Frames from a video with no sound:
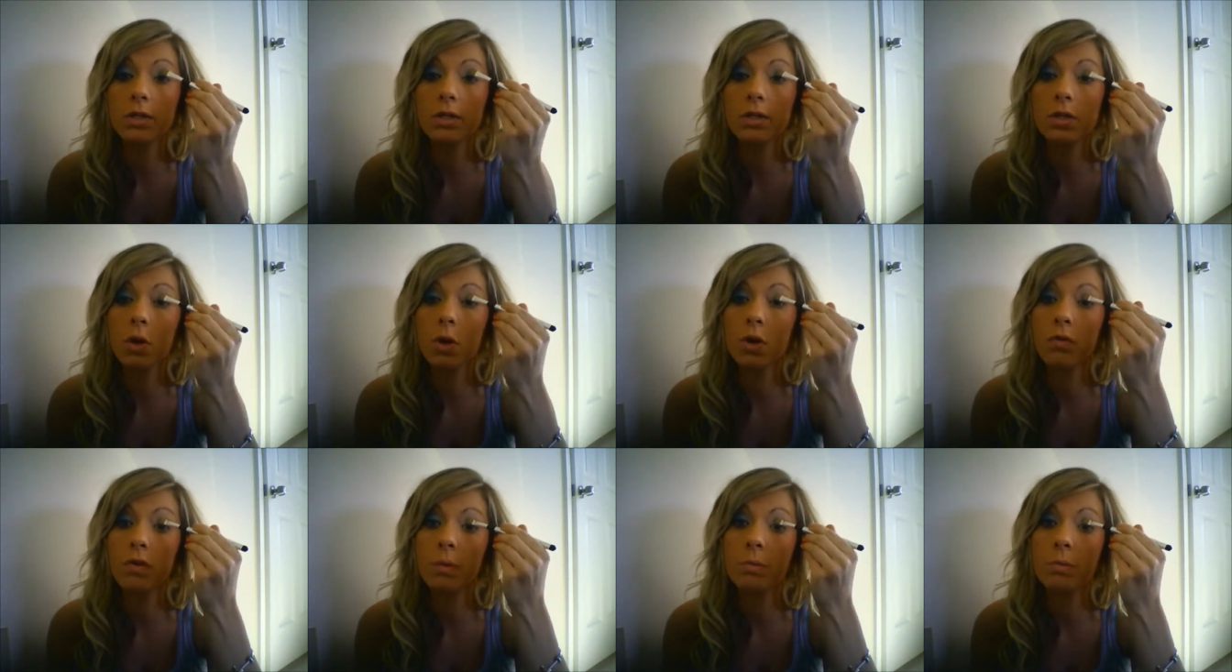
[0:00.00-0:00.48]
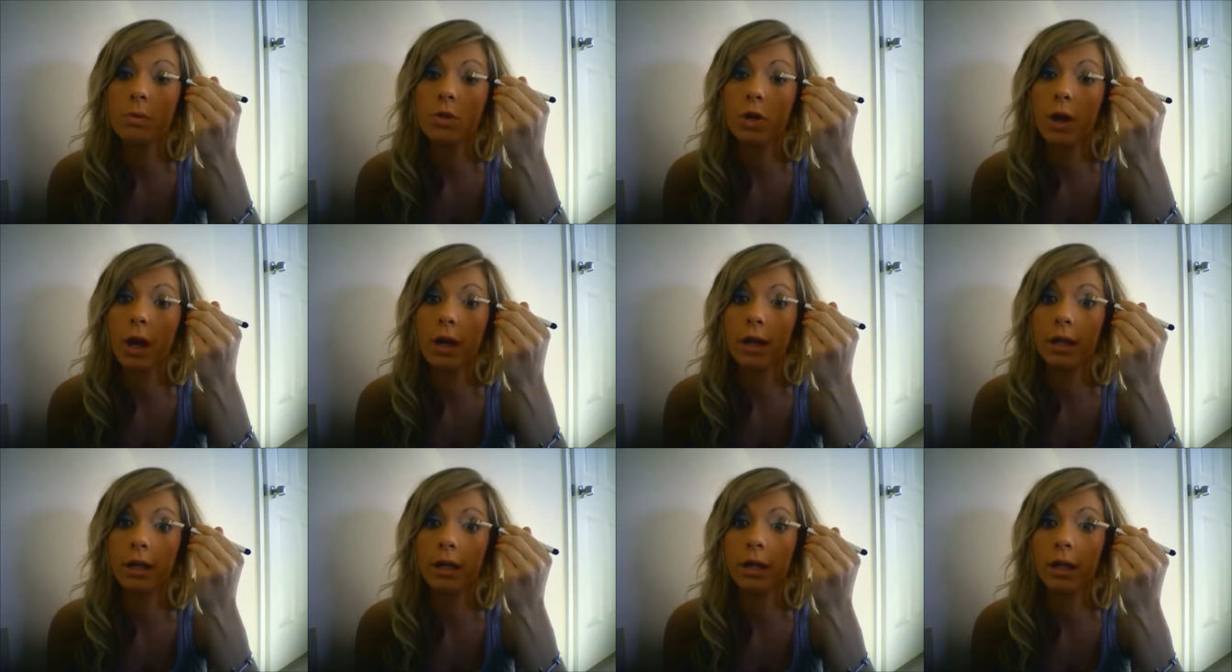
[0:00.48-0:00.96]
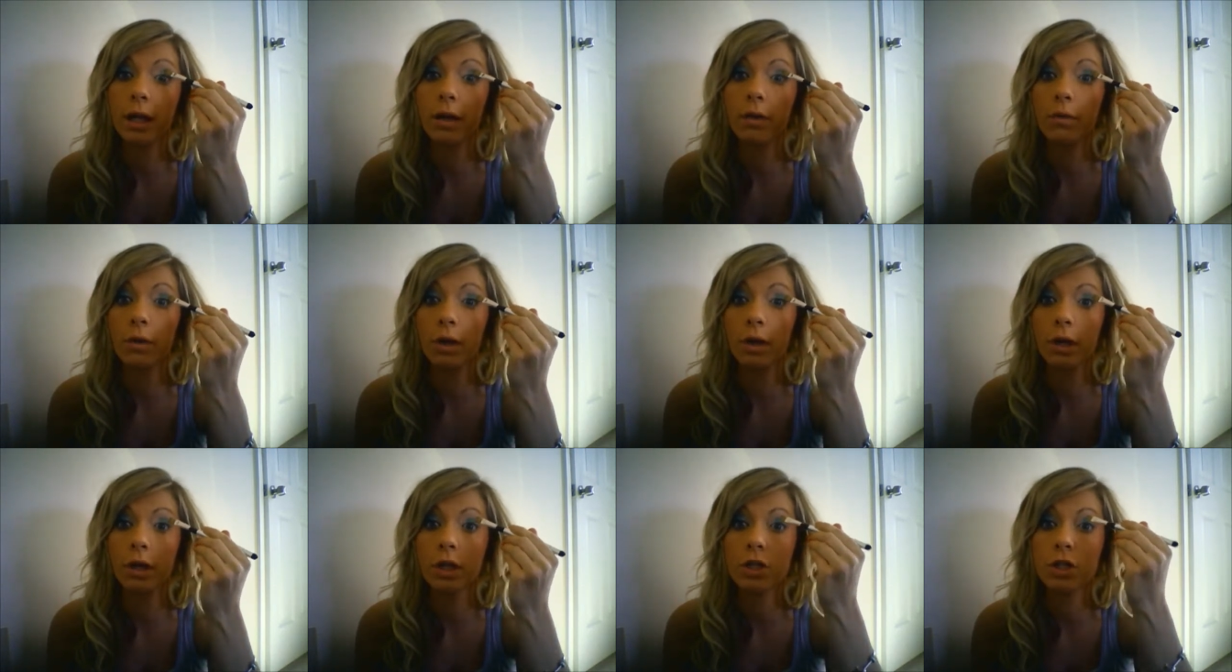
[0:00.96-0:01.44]
So if I'm trying to like
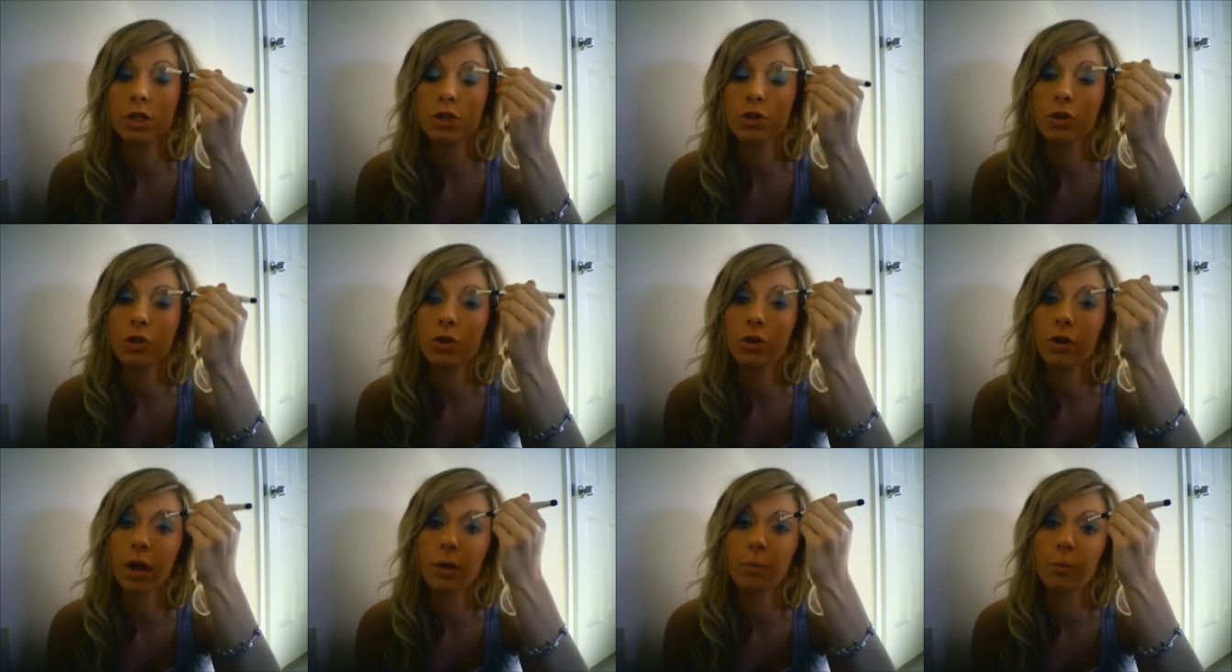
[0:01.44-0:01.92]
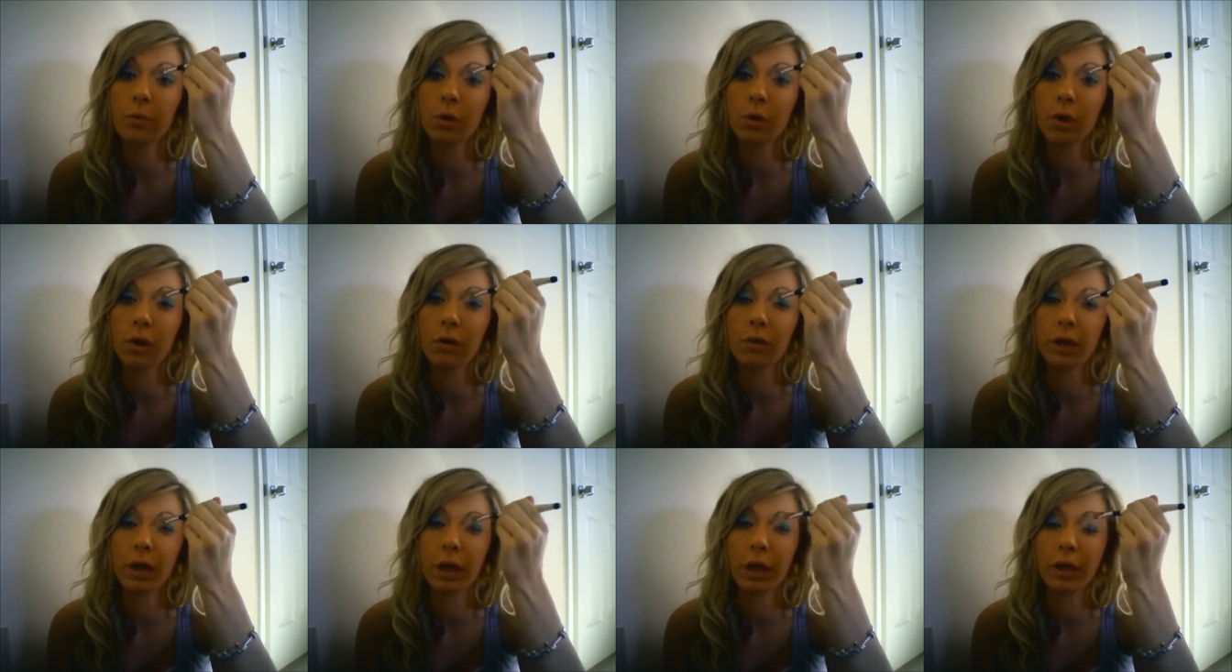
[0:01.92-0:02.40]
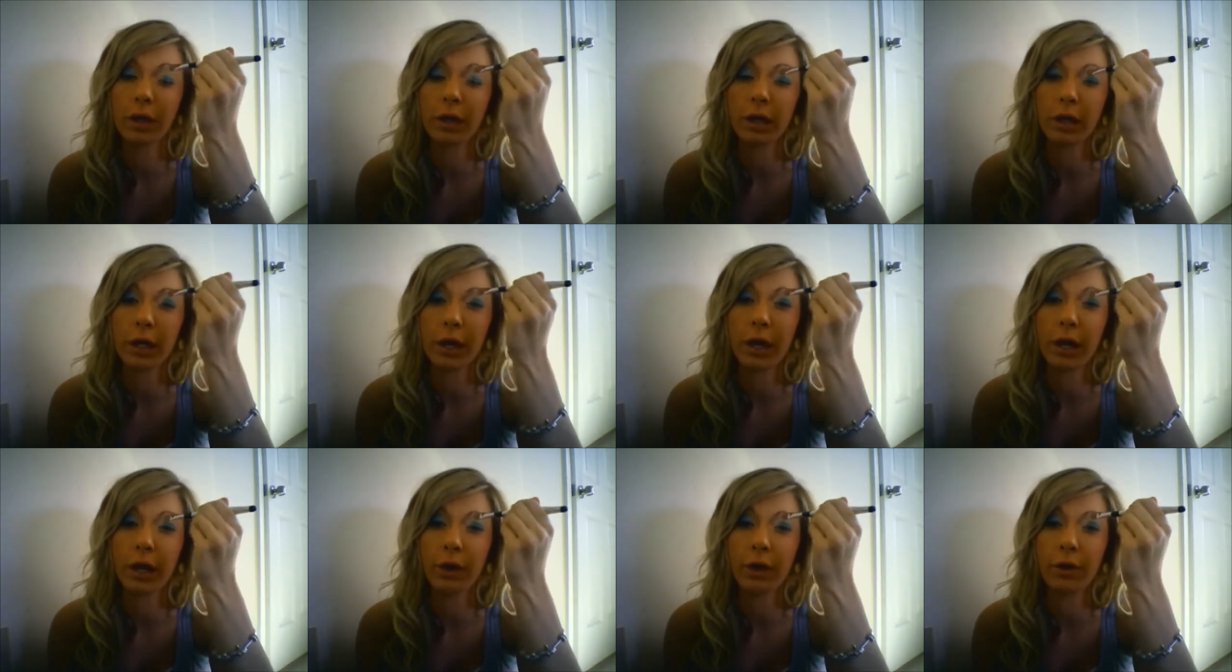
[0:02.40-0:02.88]
really just create more of like
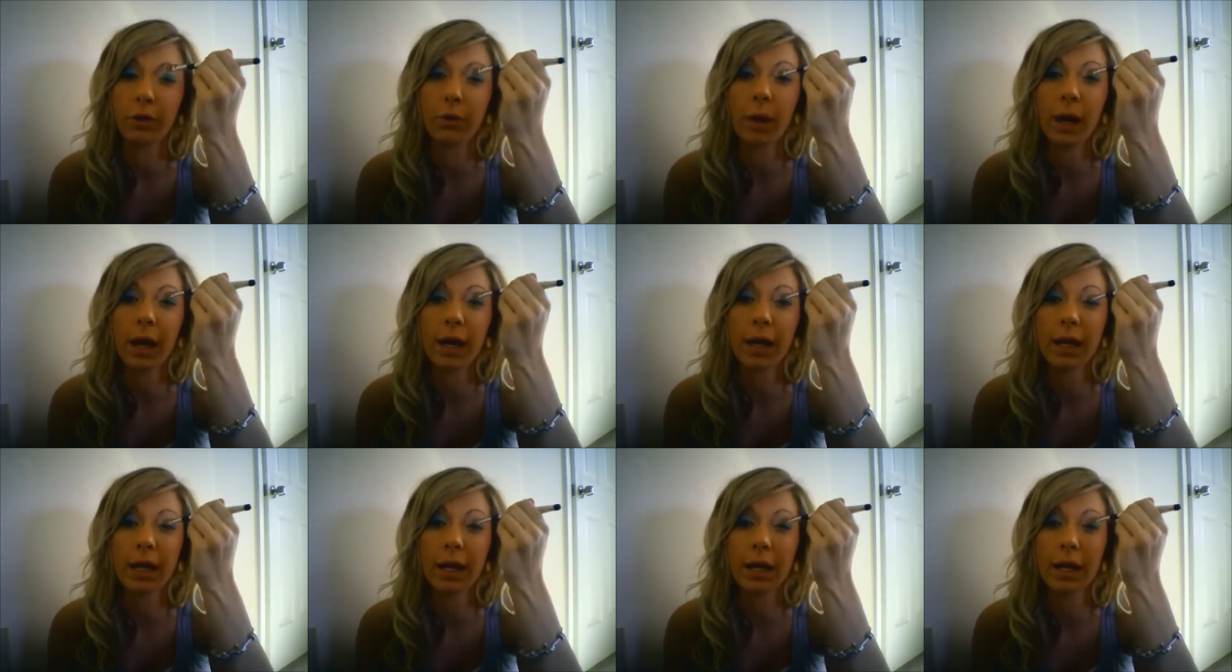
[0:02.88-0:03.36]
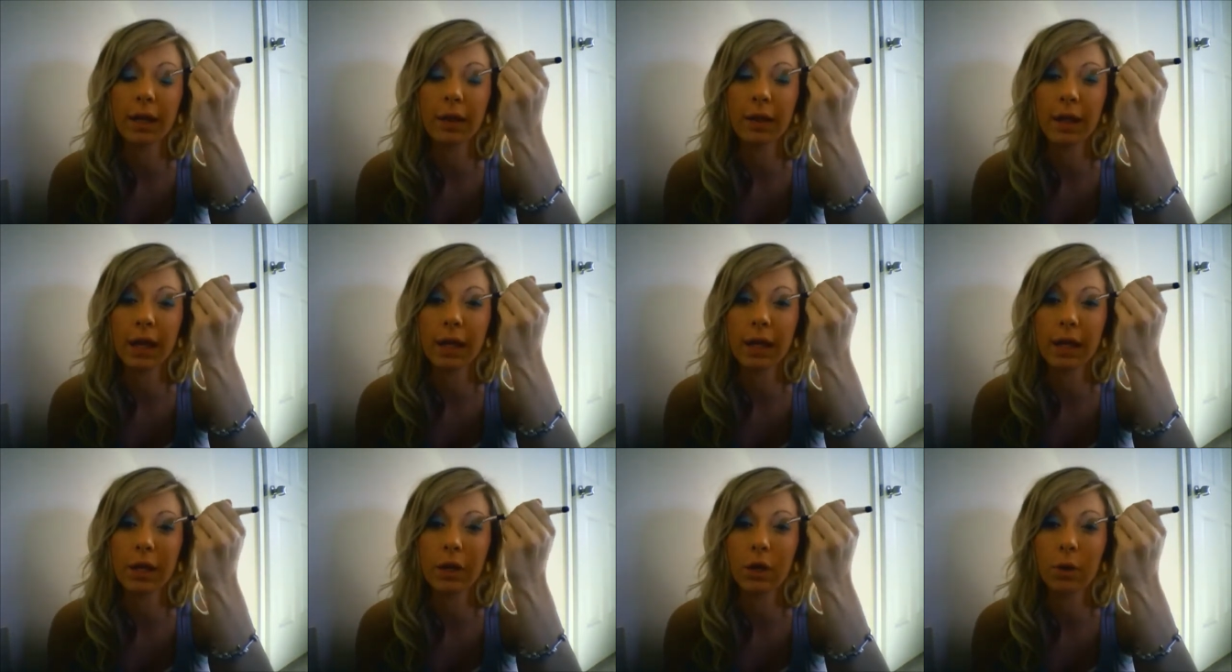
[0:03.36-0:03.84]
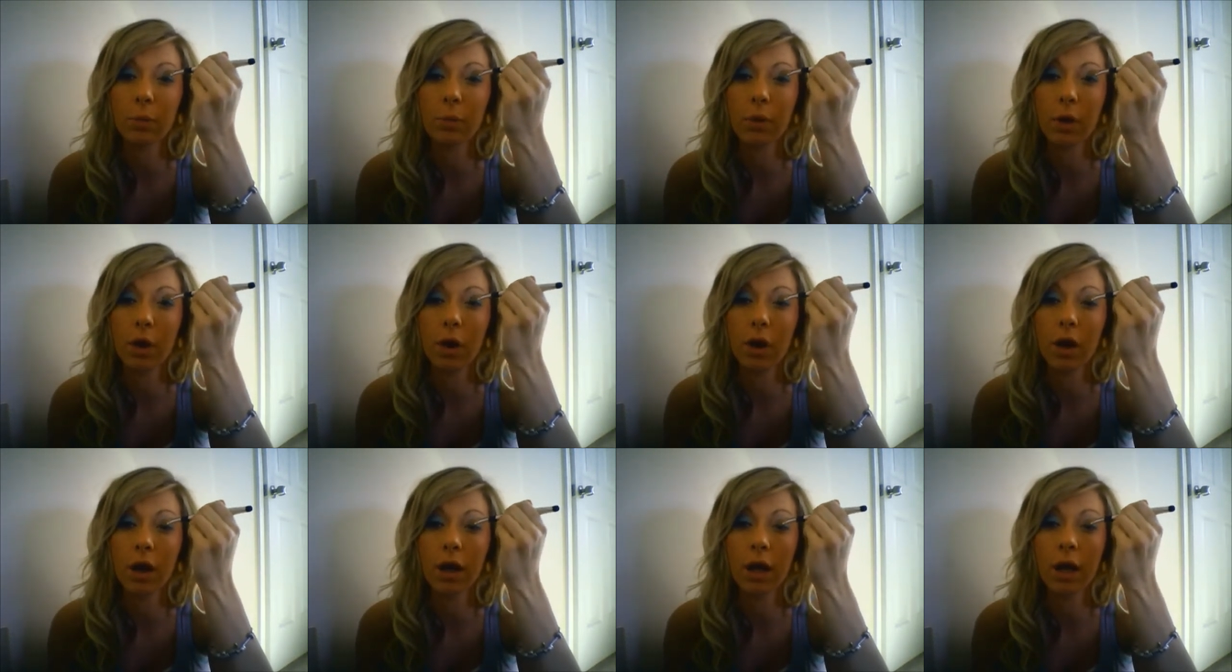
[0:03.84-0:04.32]
a gradient on that inner
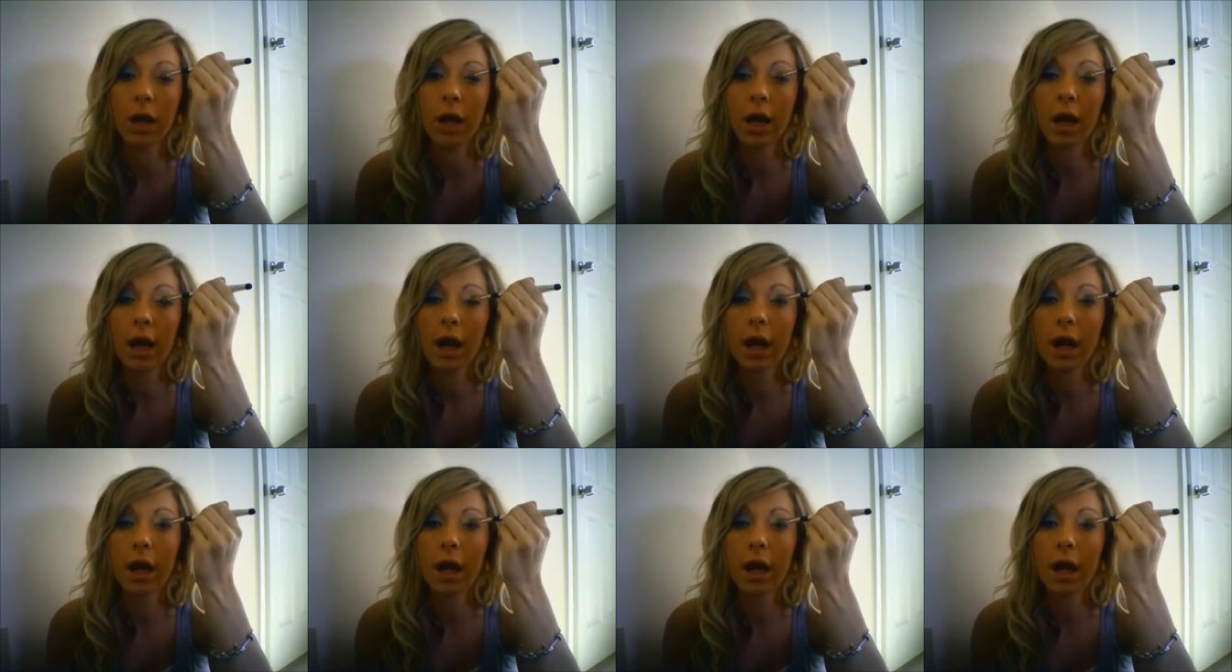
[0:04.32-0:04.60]
part,